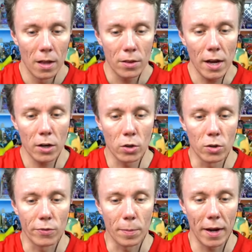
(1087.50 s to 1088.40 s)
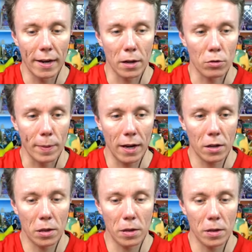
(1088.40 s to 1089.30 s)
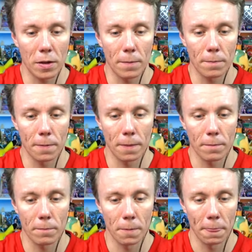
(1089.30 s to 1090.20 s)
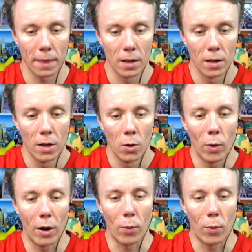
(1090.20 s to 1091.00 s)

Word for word: Thank you for buying extra packs. Wow,